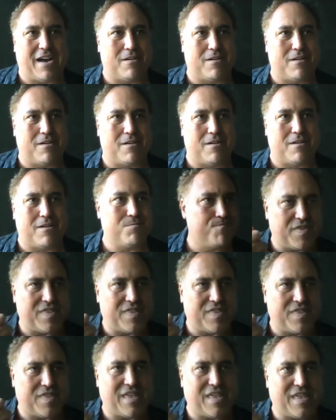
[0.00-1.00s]
about
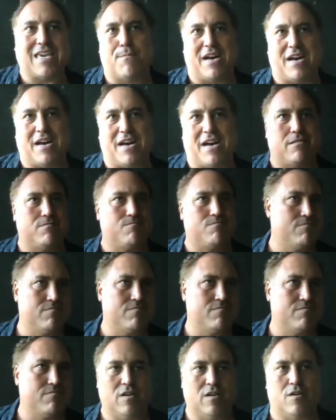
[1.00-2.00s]
thinking about
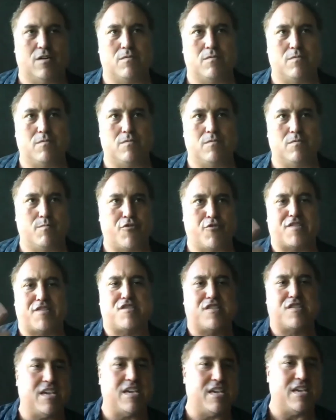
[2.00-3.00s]
you know
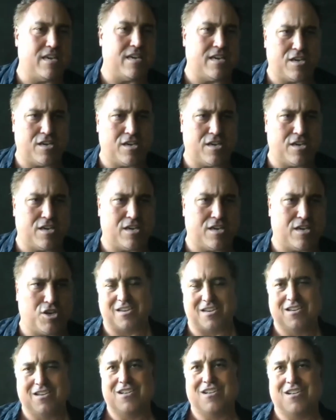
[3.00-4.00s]
prestige
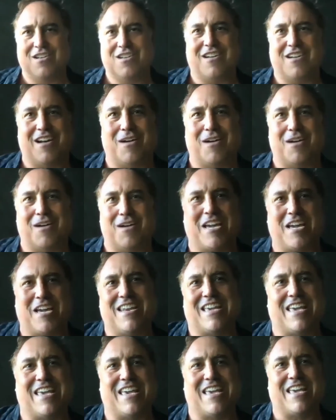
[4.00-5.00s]
and am
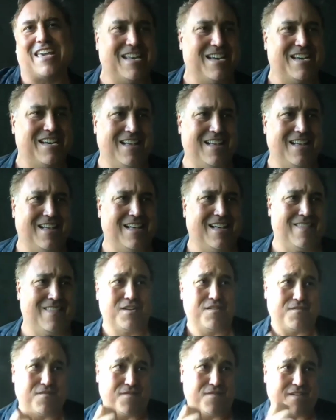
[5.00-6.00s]
i going to get a, a
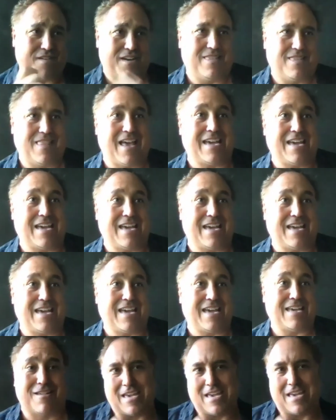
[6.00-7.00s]
lot of uh,
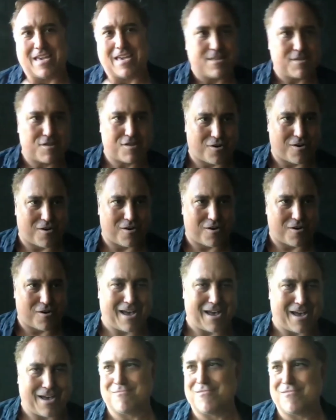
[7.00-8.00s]
likes on the
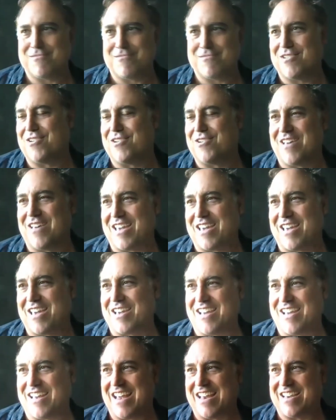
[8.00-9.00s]
instagram you know
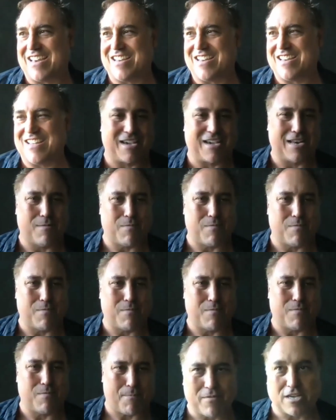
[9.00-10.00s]
like and, and is it going
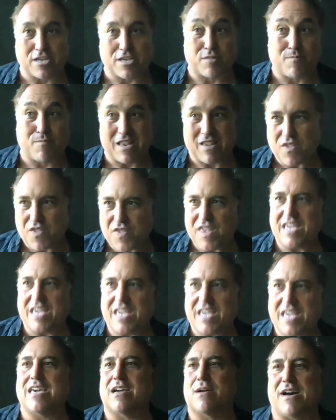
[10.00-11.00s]
to be published but
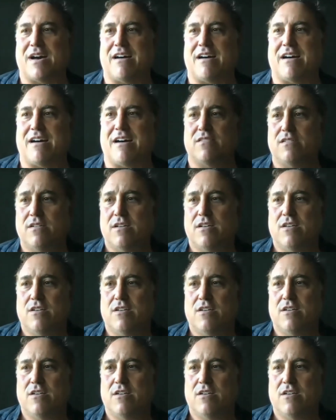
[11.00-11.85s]
thinking about